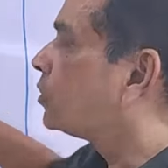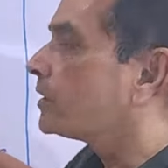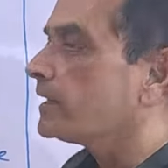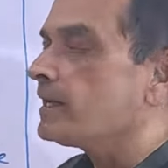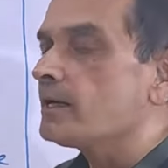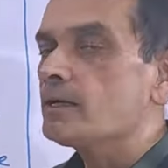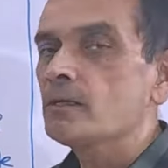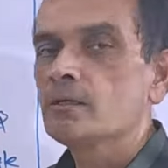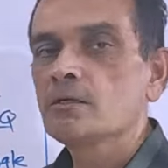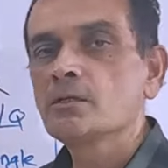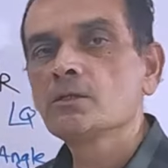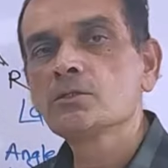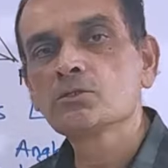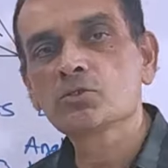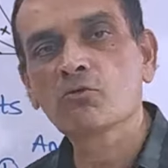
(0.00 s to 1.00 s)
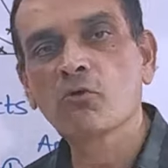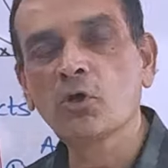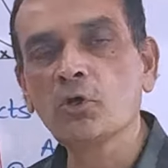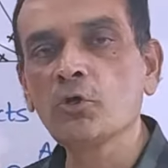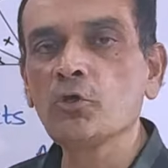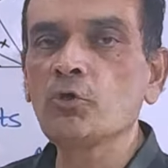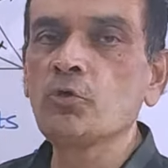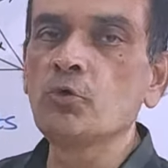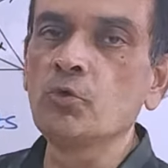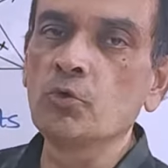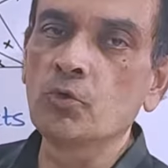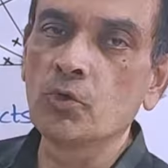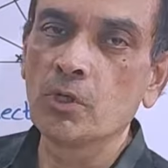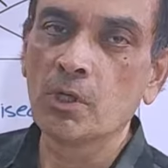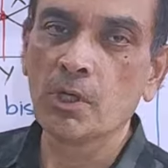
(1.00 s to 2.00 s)
Okay? So what
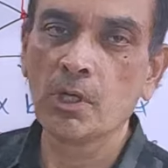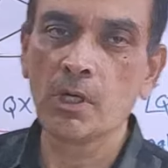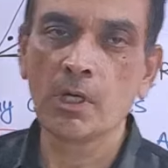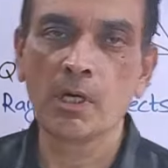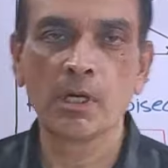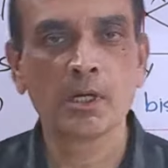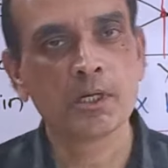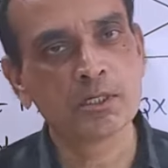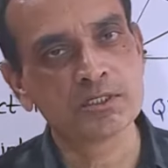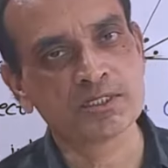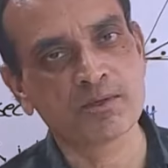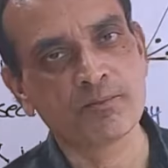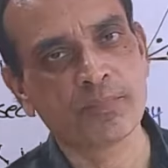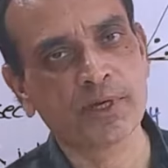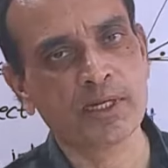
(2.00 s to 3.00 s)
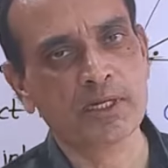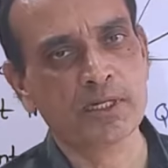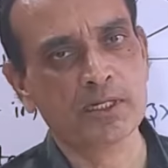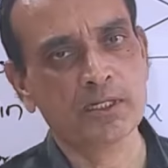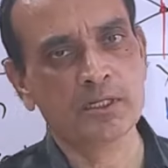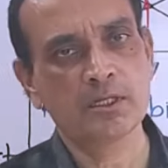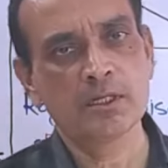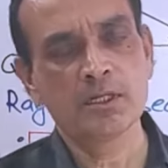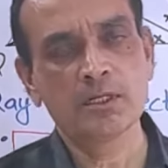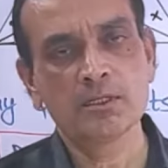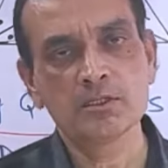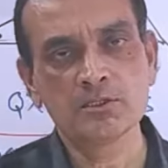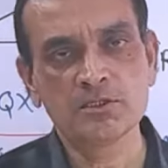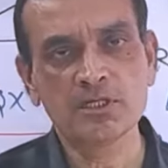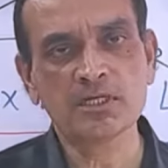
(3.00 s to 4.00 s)
do? Simple,
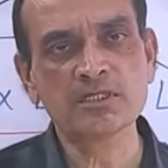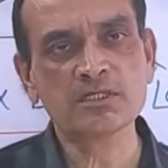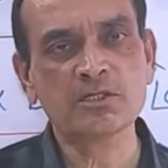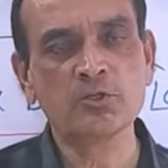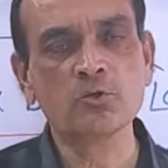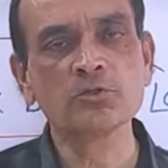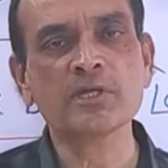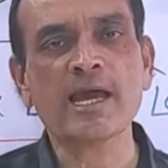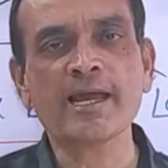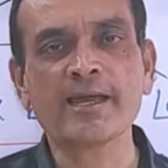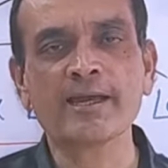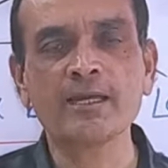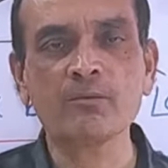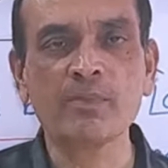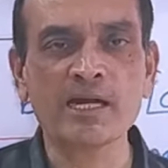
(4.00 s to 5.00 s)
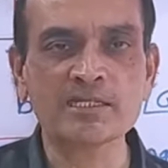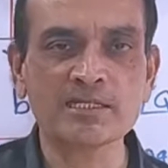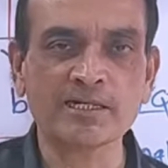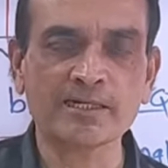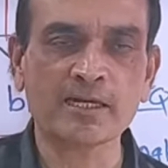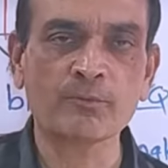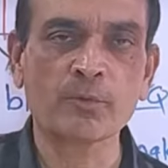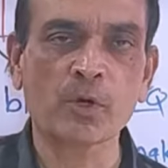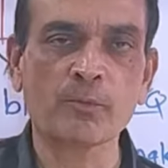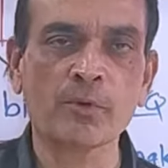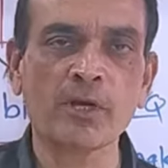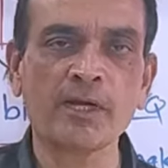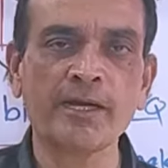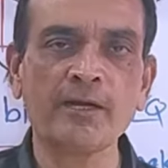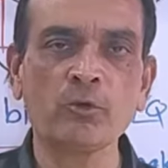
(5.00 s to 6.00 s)
just use angle bisector
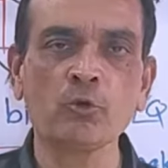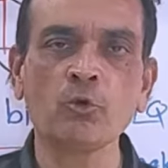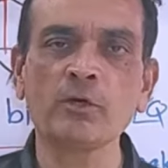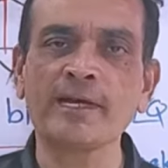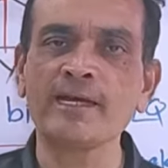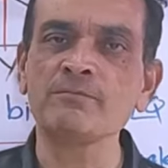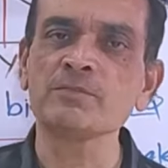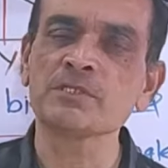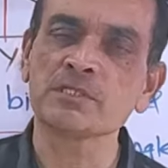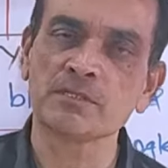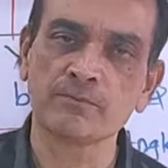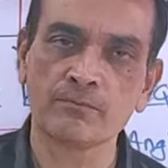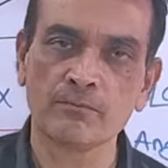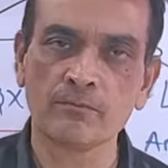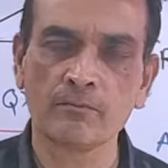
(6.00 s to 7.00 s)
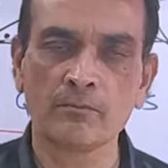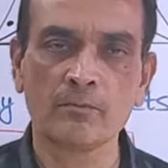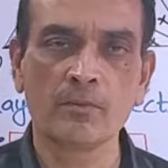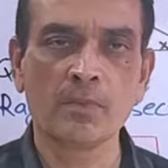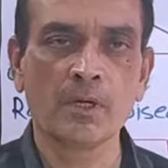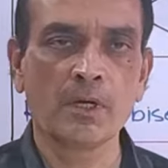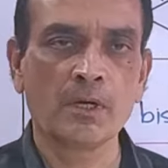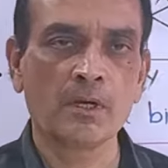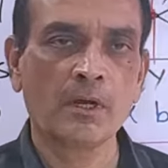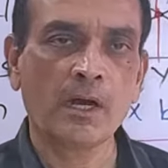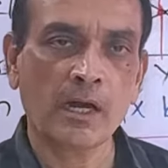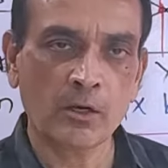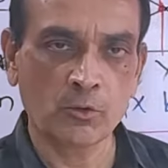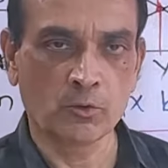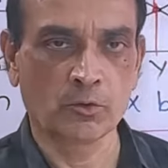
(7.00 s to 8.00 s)
property 2 times.
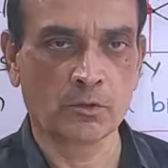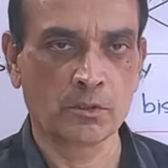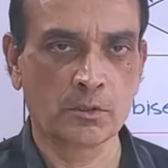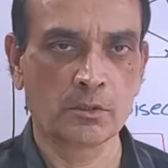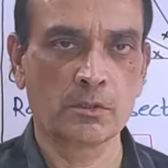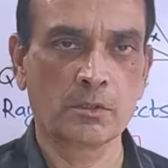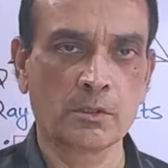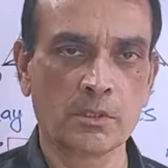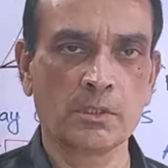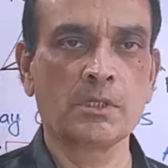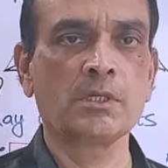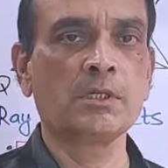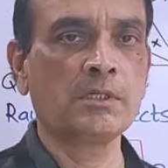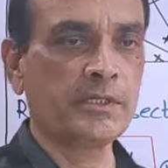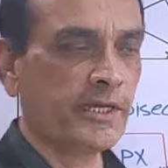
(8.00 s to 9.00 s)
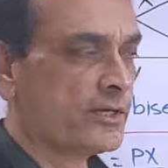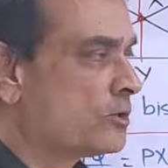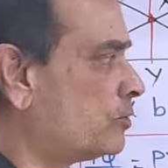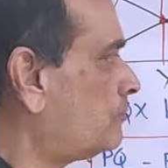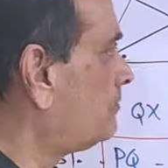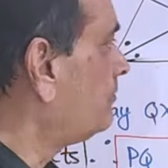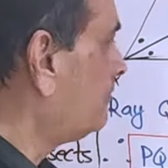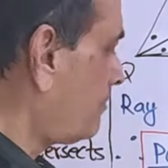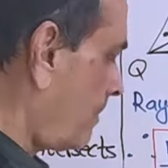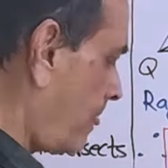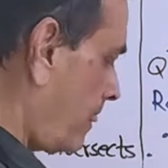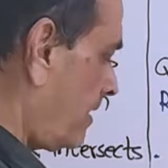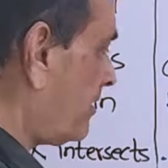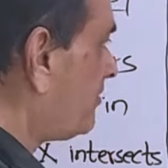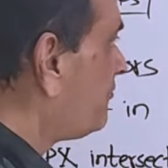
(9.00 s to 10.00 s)
How? Dekho.
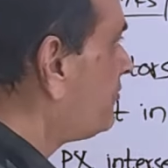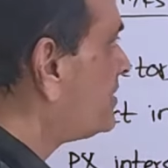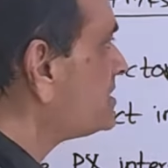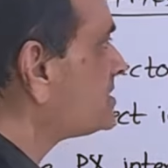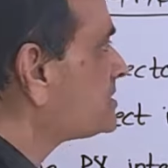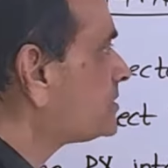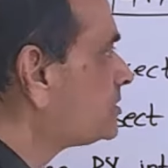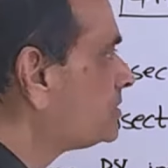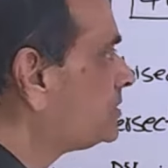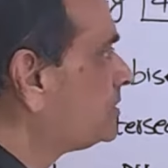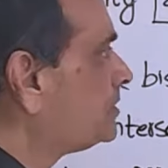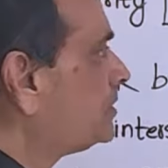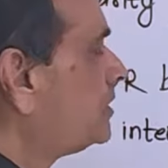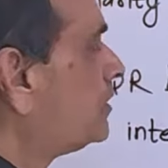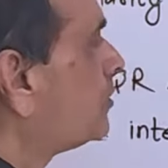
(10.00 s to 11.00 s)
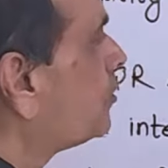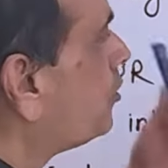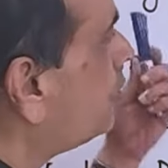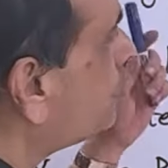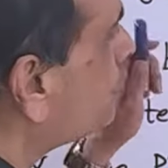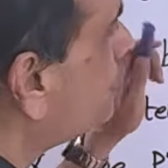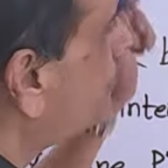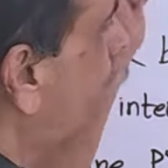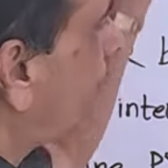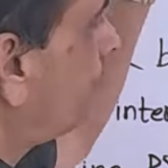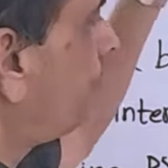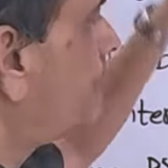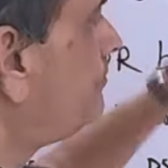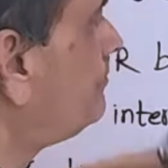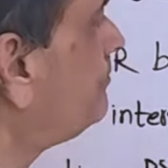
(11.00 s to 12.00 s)
First, go to
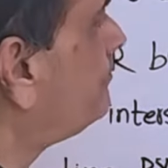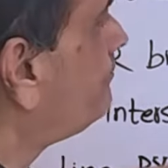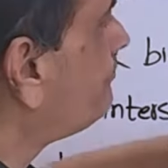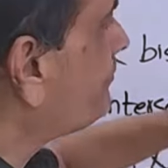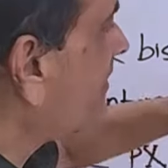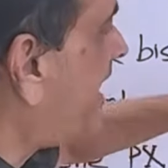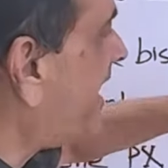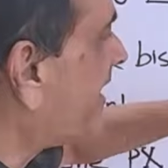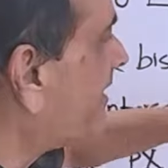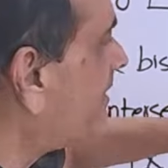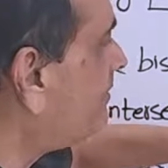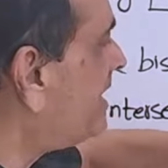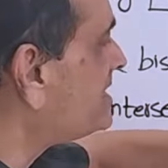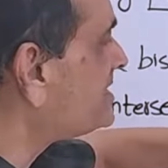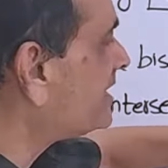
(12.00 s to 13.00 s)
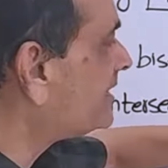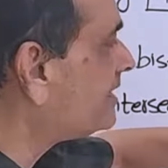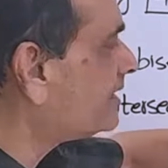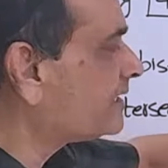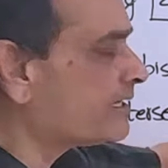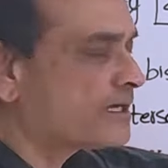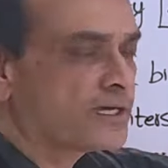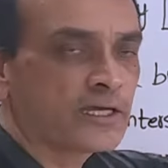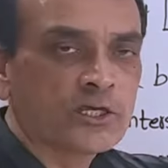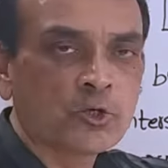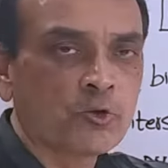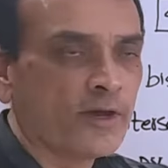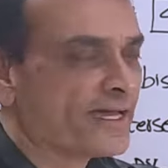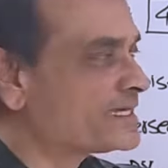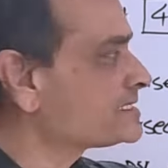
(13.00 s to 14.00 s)
angle bisector
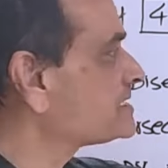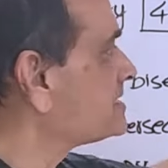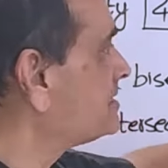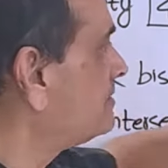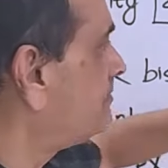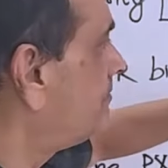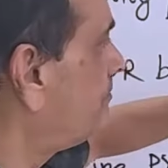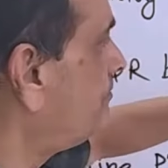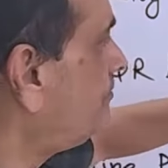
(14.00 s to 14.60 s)
QX.